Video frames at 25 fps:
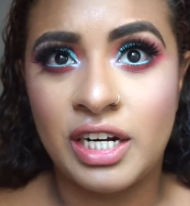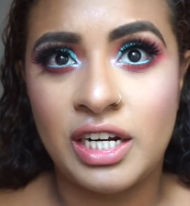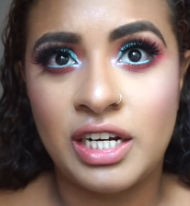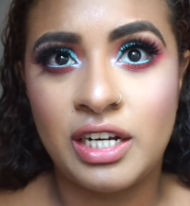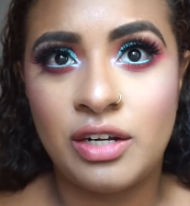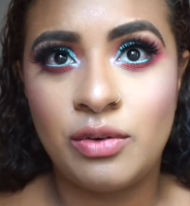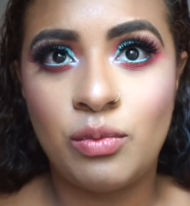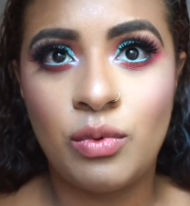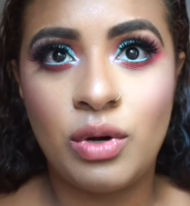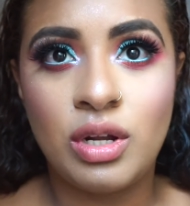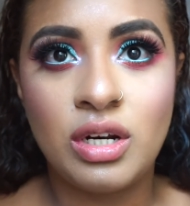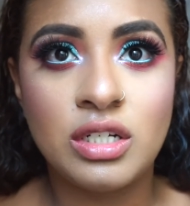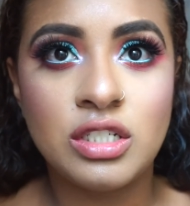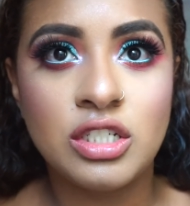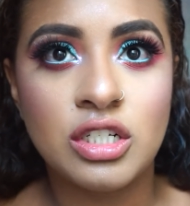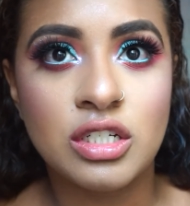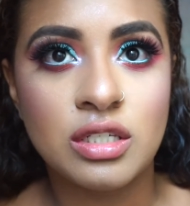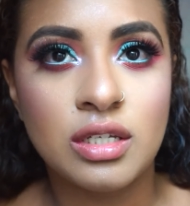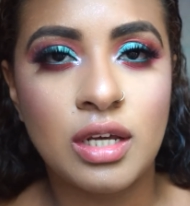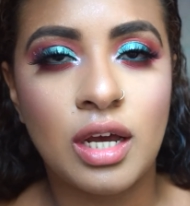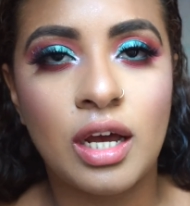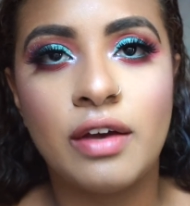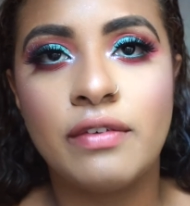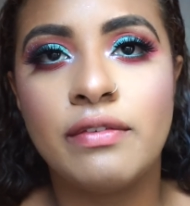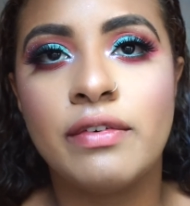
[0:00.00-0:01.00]
I didn't want to
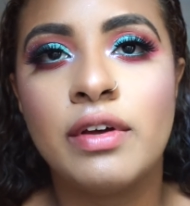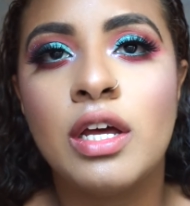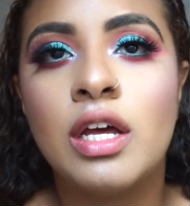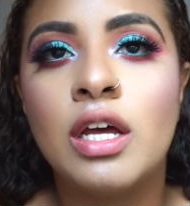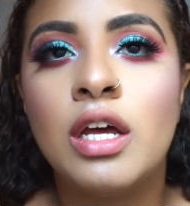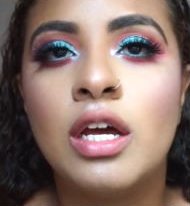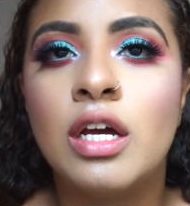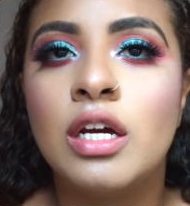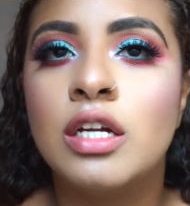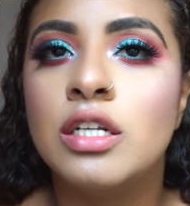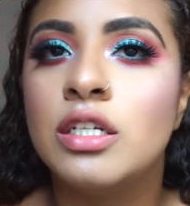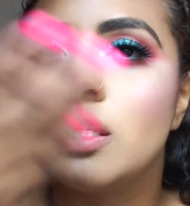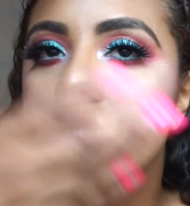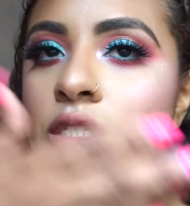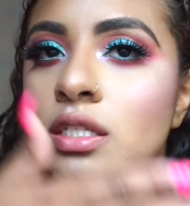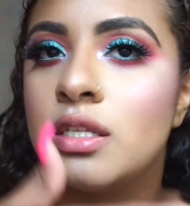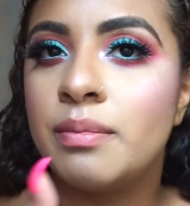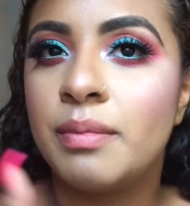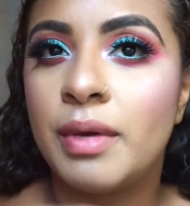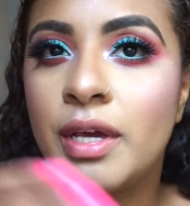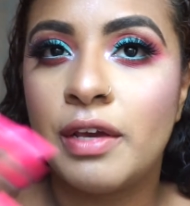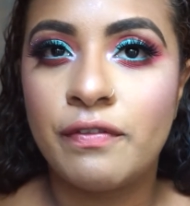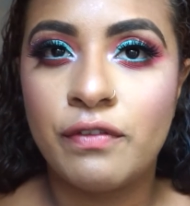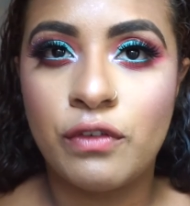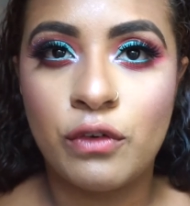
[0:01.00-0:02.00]
just have just the
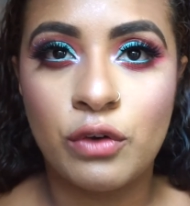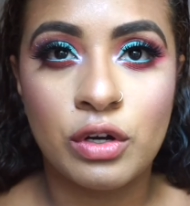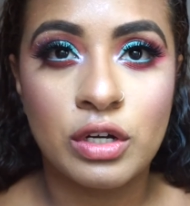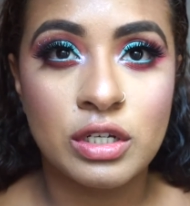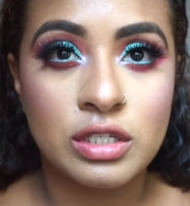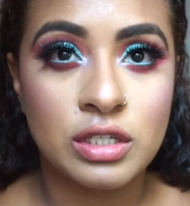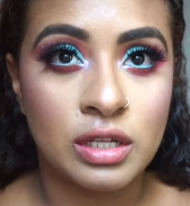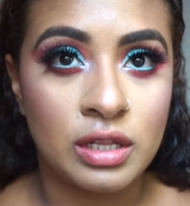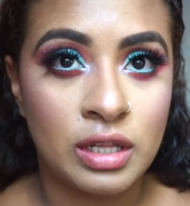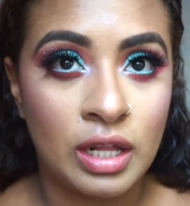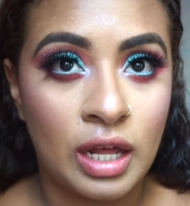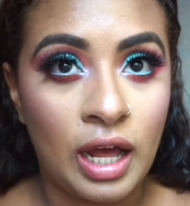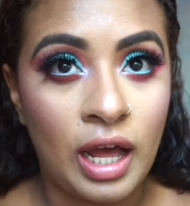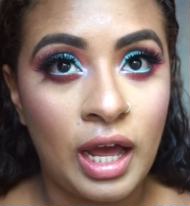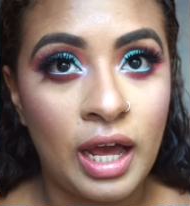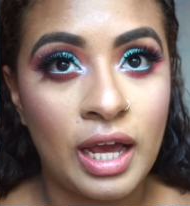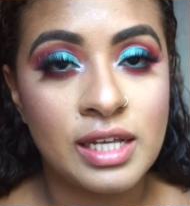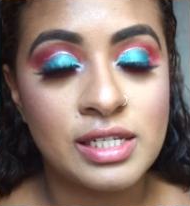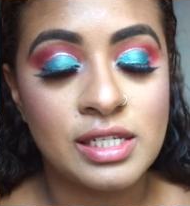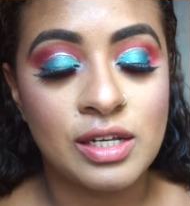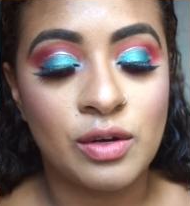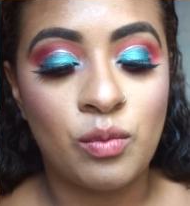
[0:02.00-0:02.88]
main focus on the eyes.